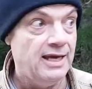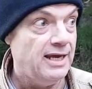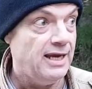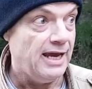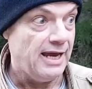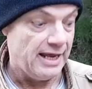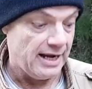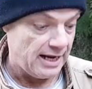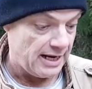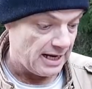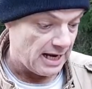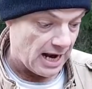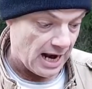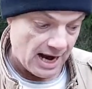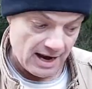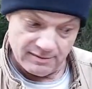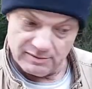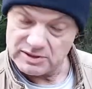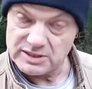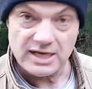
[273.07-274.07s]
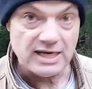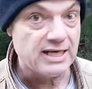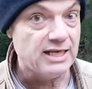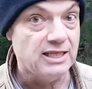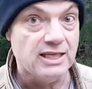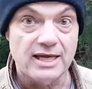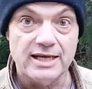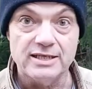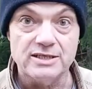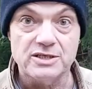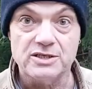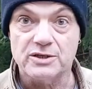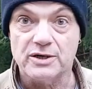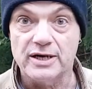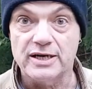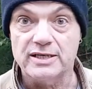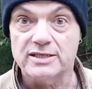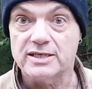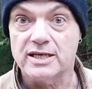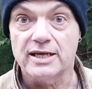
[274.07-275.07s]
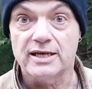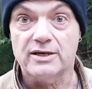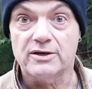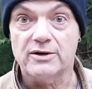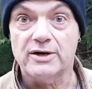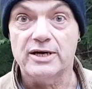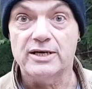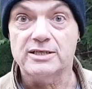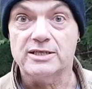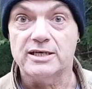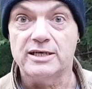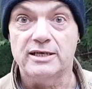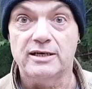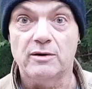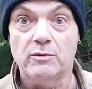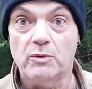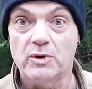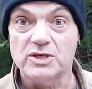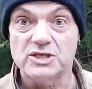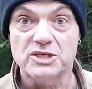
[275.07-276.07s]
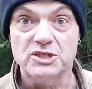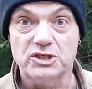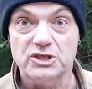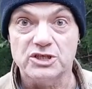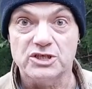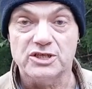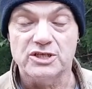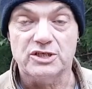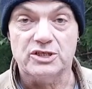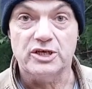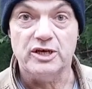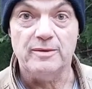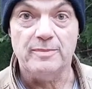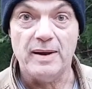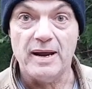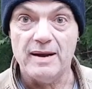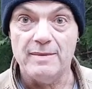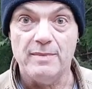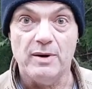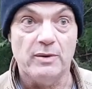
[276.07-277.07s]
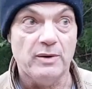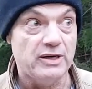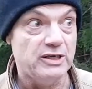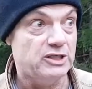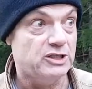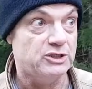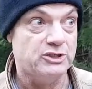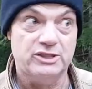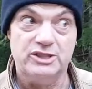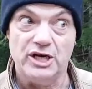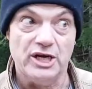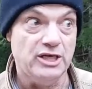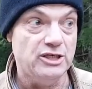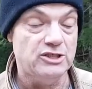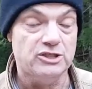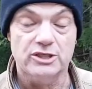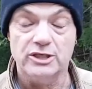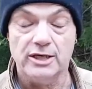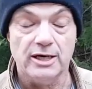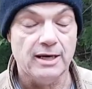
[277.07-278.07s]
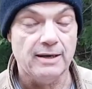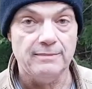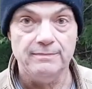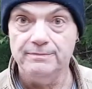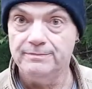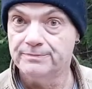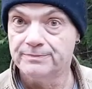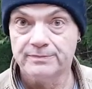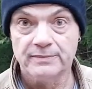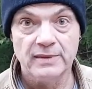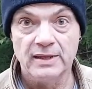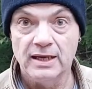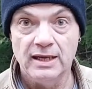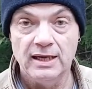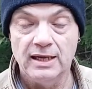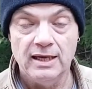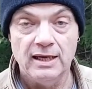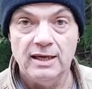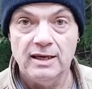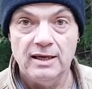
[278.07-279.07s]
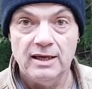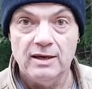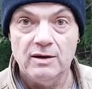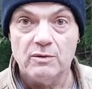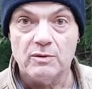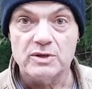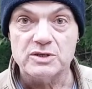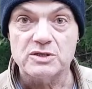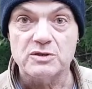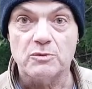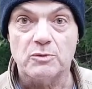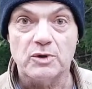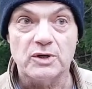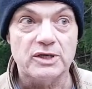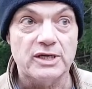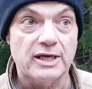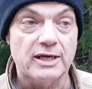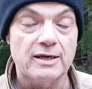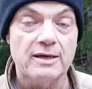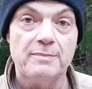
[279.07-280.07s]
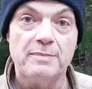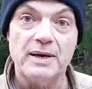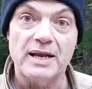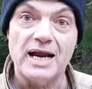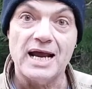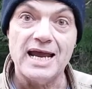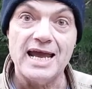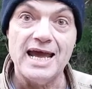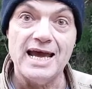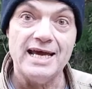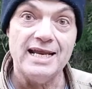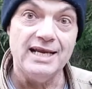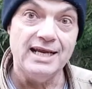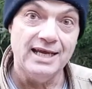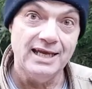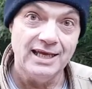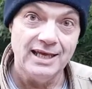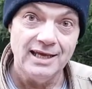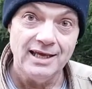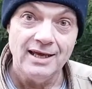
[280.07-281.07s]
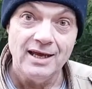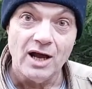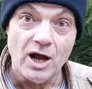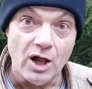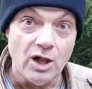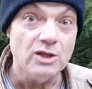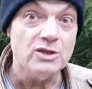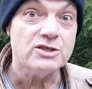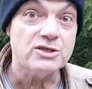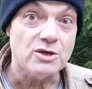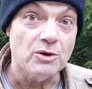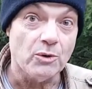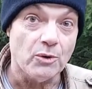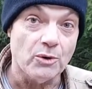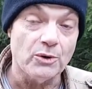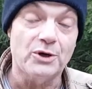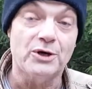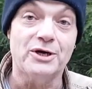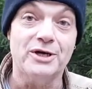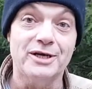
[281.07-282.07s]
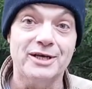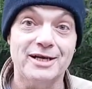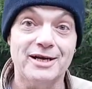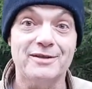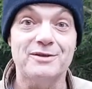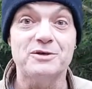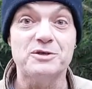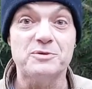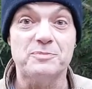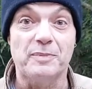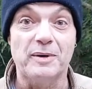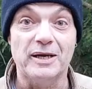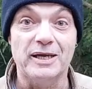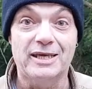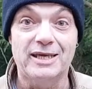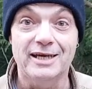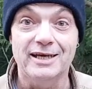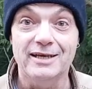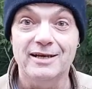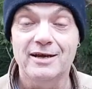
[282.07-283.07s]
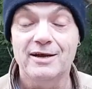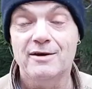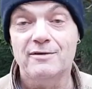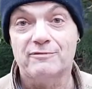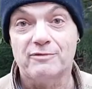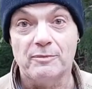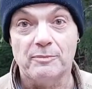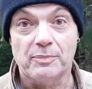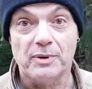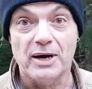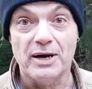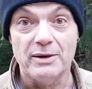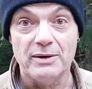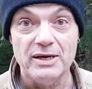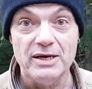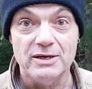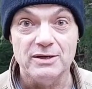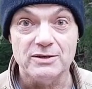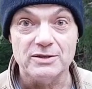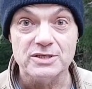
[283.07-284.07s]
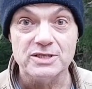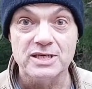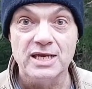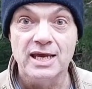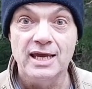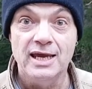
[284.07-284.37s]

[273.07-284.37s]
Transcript: And I was getting light strikes like crazy, and it wasn't just the cheap ammo. I changed it up. Wasn't working. But I had also ordered another spring kit from Brownells.